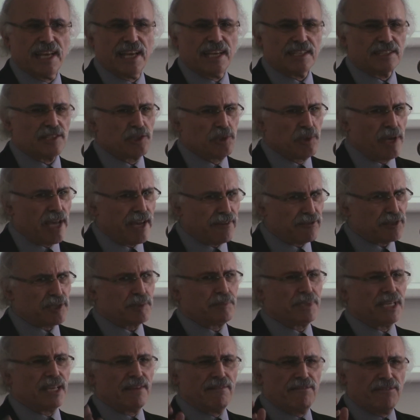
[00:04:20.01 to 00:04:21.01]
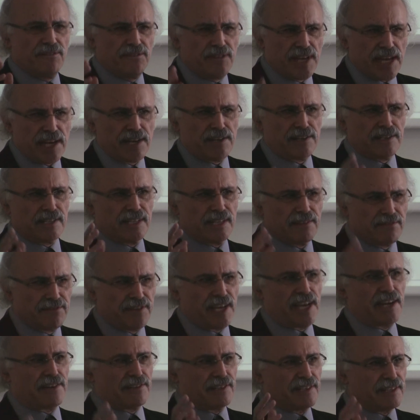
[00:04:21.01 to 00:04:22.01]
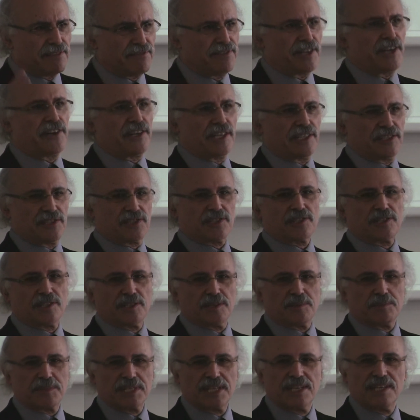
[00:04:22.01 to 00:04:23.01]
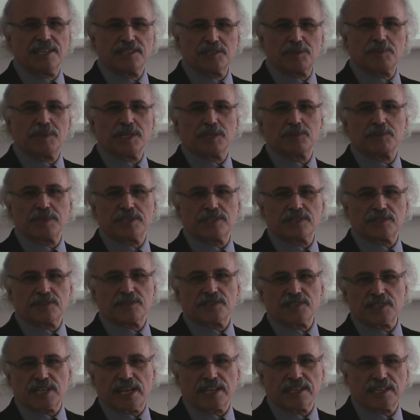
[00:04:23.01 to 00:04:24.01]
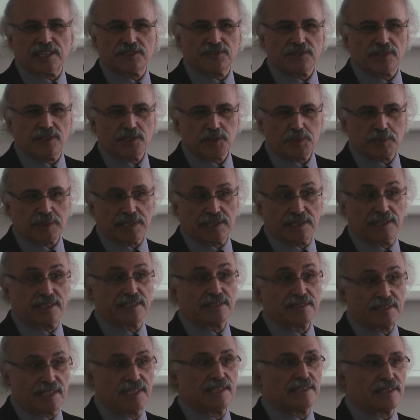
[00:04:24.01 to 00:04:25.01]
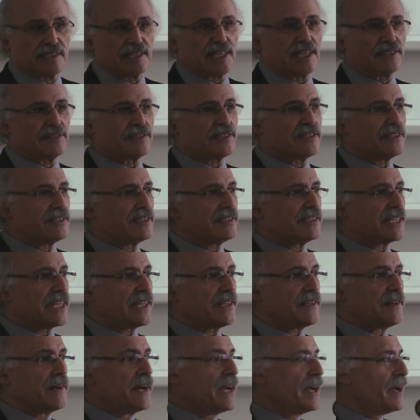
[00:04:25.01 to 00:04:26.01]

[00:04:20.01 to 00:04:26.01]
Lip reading: and you have to be very, very, very disturbed to be admitted to a psychiatric hospital in London now,